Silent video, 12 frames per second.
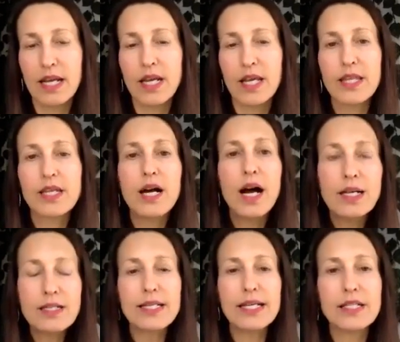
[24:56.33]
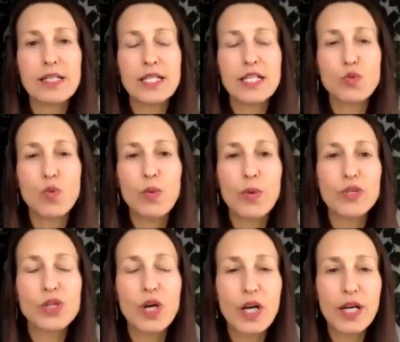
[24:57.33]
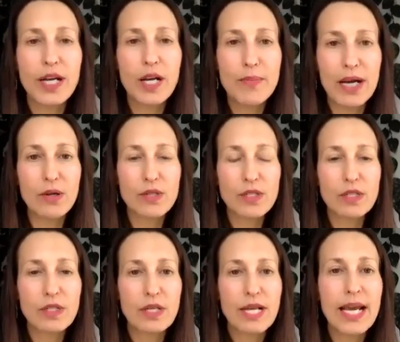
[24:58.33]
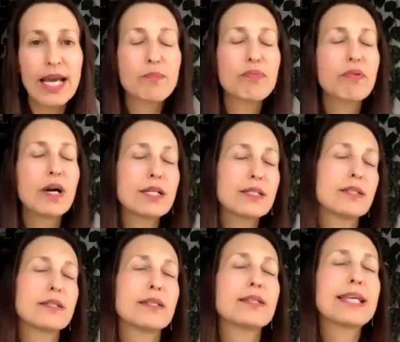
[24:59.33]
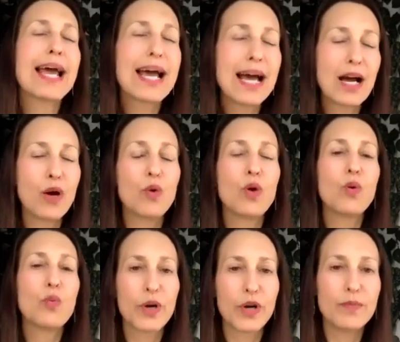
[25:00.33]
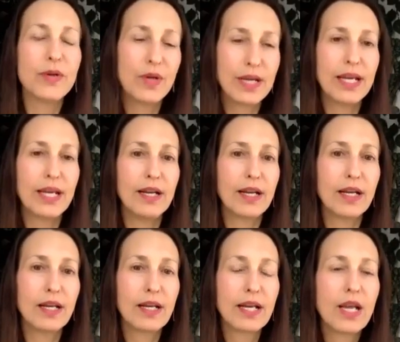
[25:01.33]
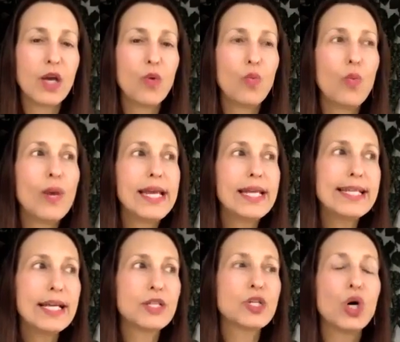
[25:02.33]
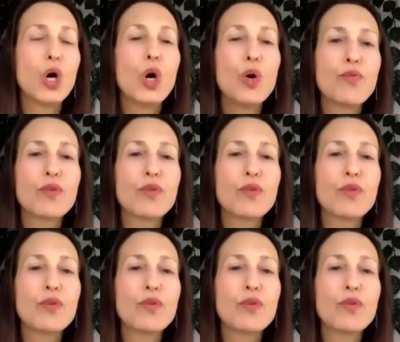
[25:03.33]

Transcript: The content is what we're talking about, and the process is how we're communicating. We tend to over